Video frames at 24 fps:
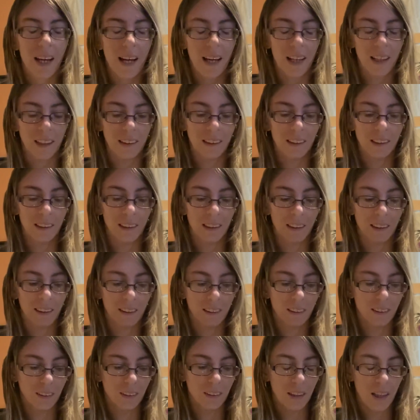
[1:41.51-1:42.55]
And
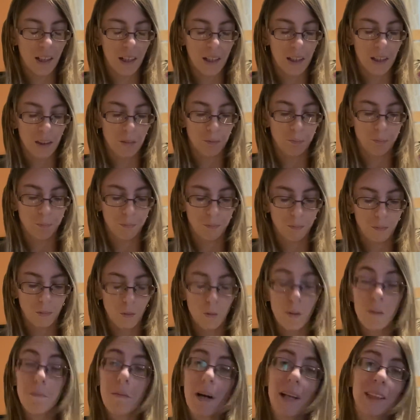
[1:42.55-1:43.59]
it um,
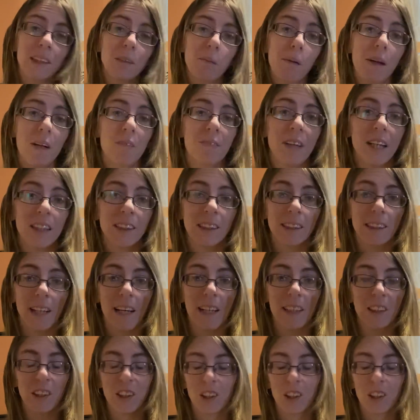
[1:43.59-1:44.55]
reminds me of that scent.